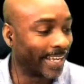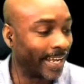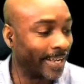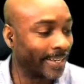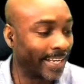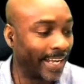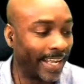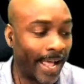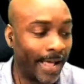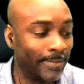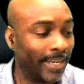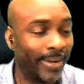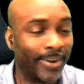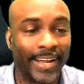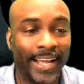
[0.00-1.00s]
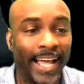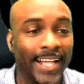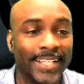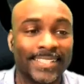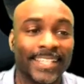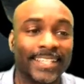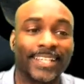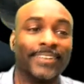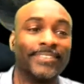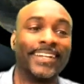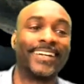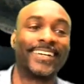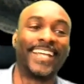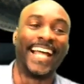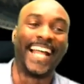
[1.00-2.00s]
I'm God sick of
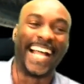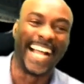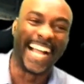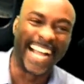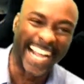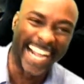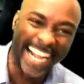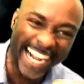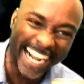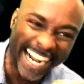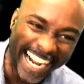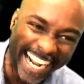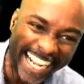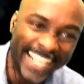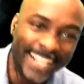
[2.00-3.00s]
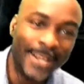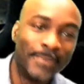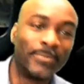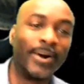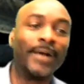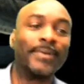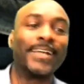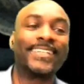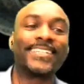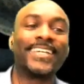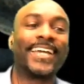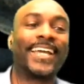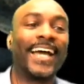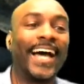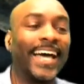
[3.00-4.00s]
it. Well, that's
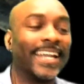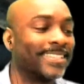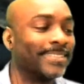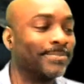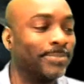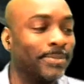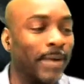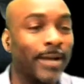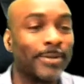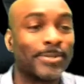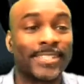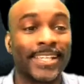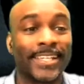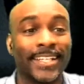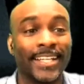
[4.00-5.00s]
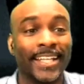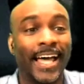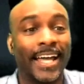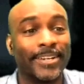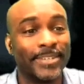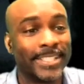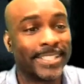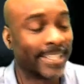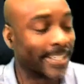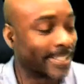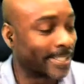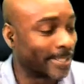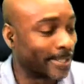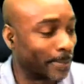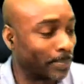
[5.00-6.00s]
it. God is about sick of the lottery
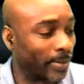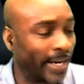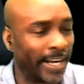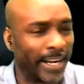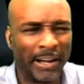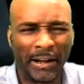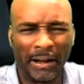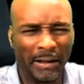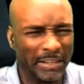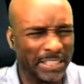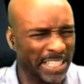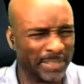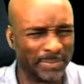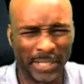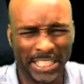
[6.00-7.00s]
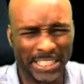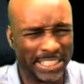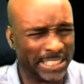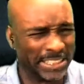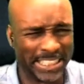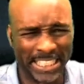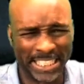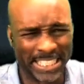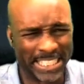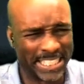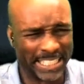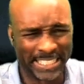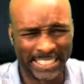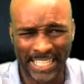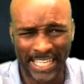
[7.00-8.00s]
tickets and the prayer. Oh, just what did Jesus
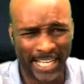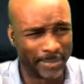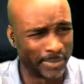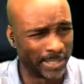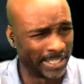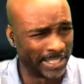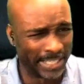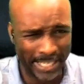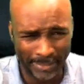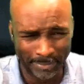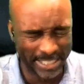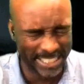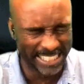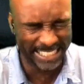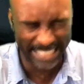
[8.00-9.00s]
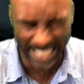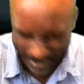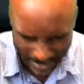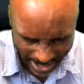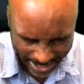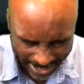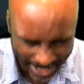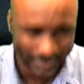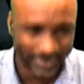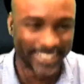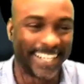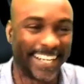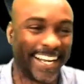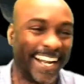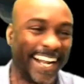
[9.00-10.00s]
just tell me the number? Just give me the number.